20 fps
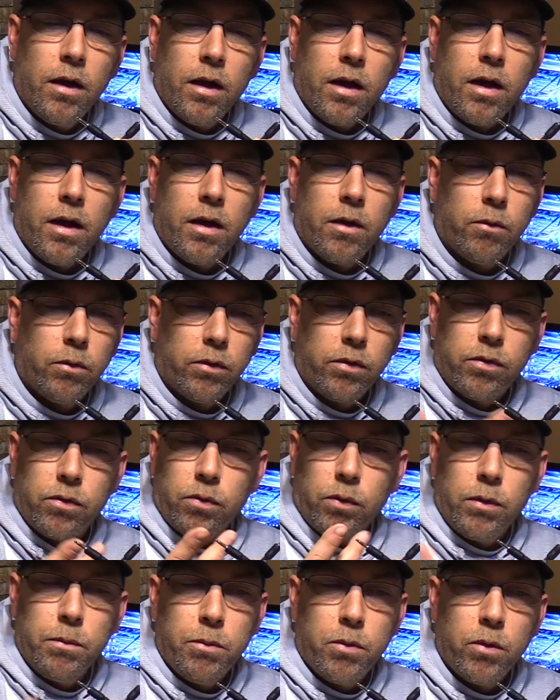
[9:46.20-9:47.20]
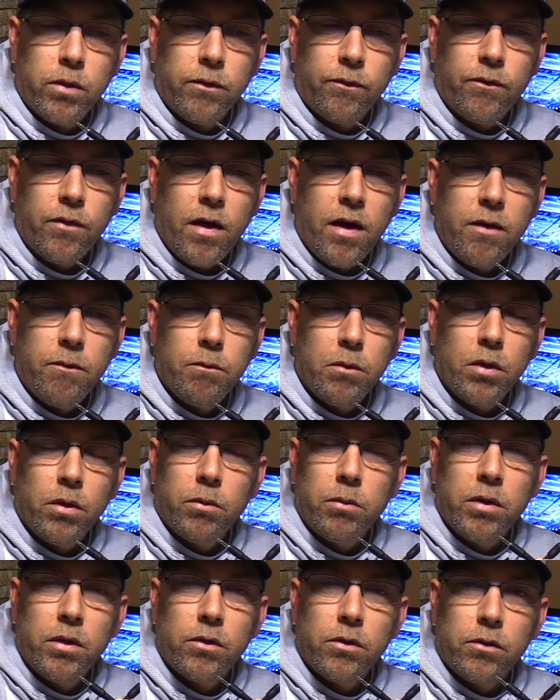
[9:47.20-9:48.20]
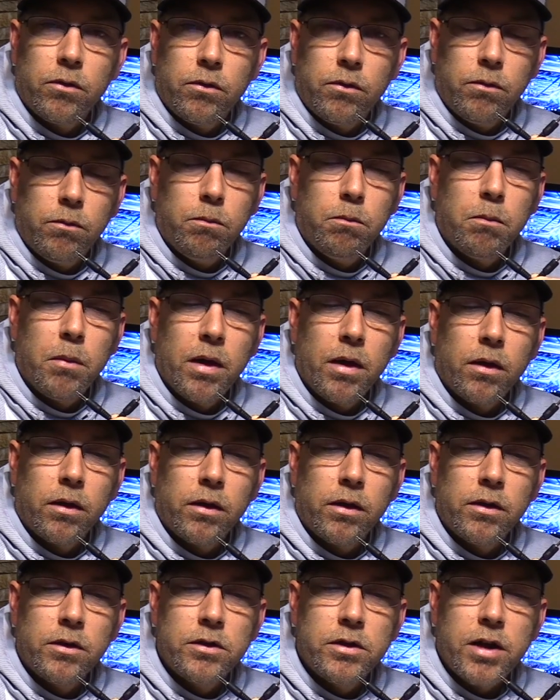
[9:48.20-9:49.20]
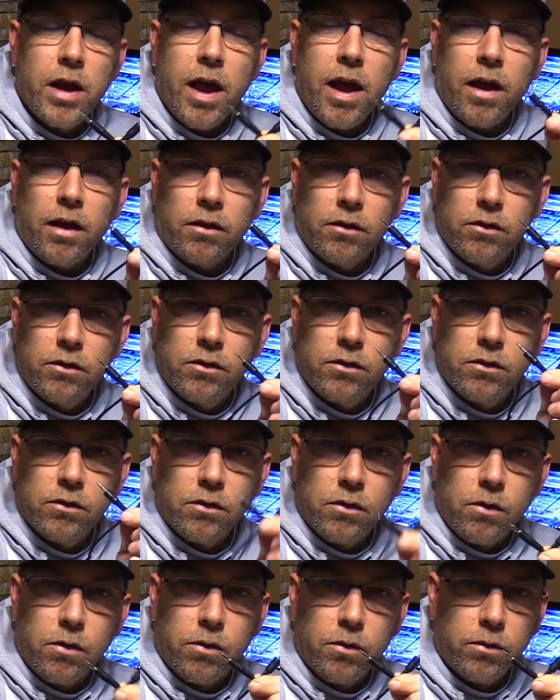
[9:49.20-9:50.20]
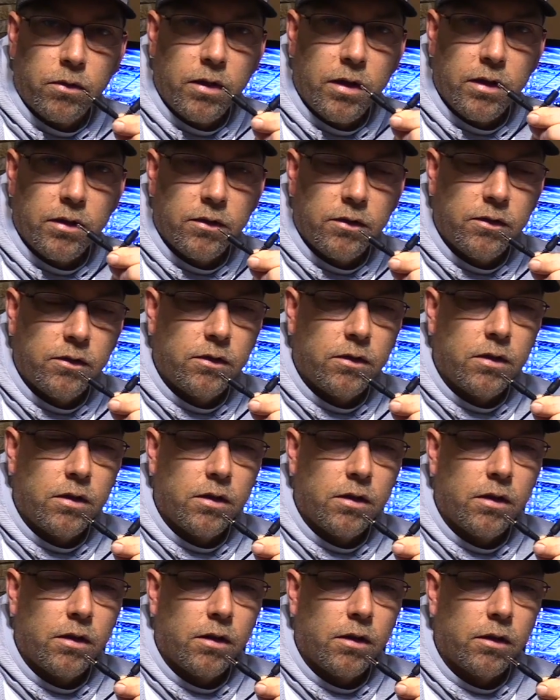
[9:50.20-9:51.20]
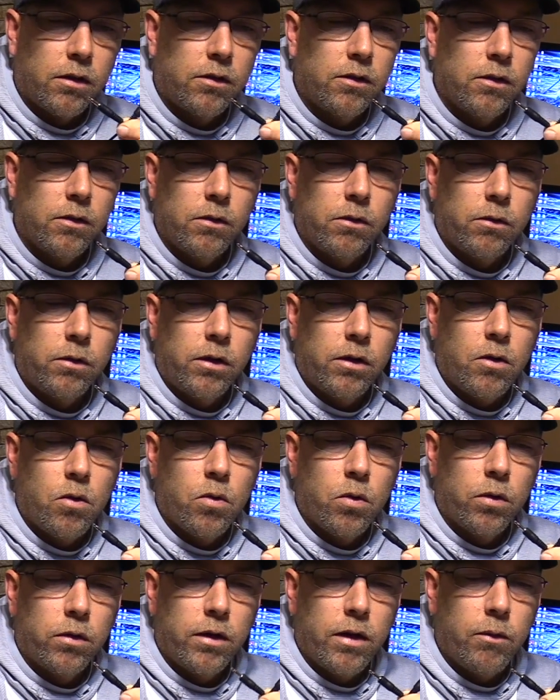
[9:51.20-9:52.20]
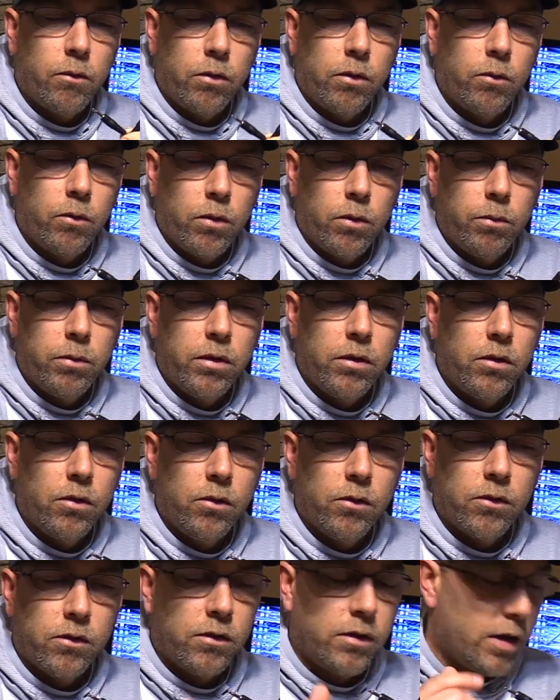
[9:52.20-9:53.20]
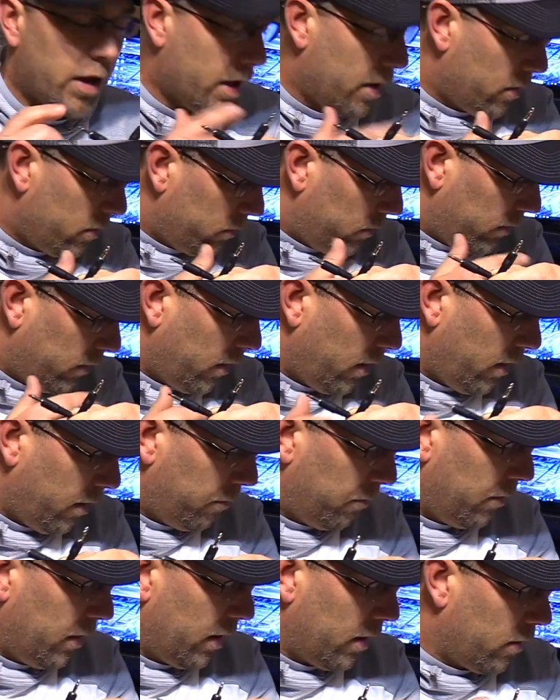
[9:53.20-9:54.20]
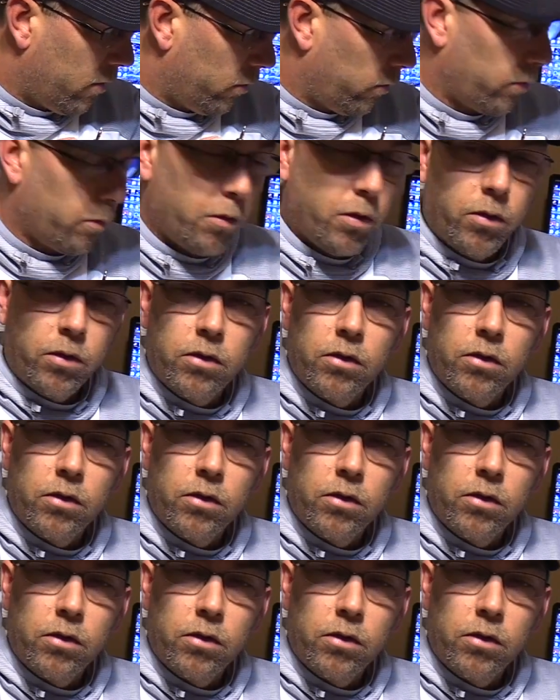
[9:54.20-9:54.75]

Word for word: uh, with 3.5 millimeter male-in jacks. So that's the auxiliary cord that we will be using now to update our remote